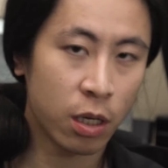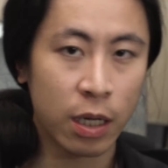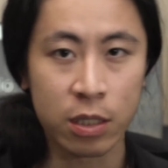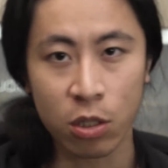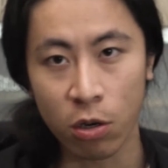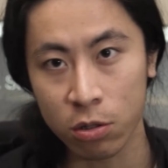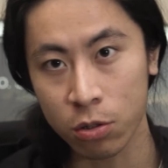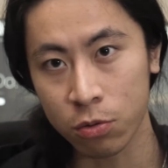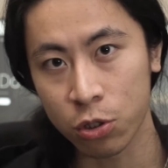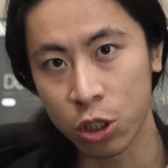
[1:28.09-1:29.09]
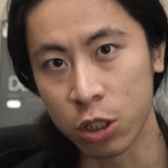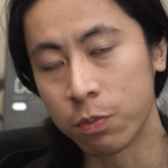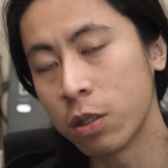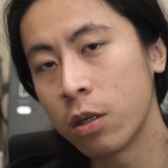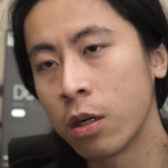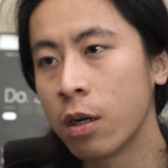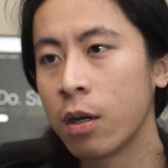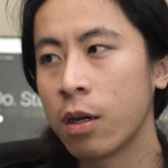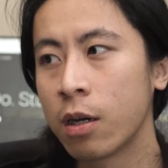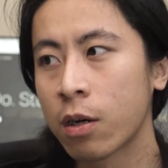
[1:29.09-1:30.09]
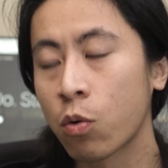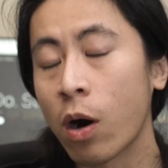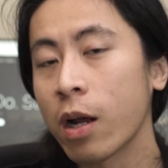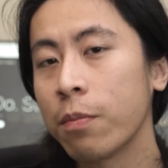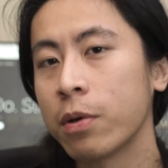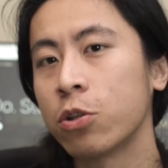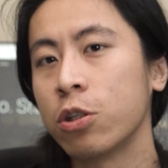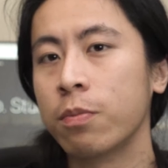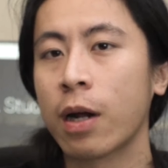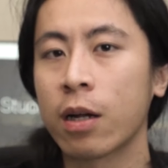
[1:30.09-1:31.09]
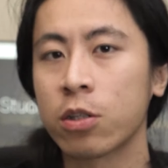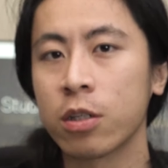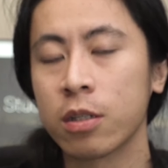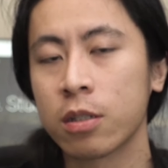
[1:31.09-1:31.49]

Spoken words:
It's also cheaper, quite a bit cheaper actually.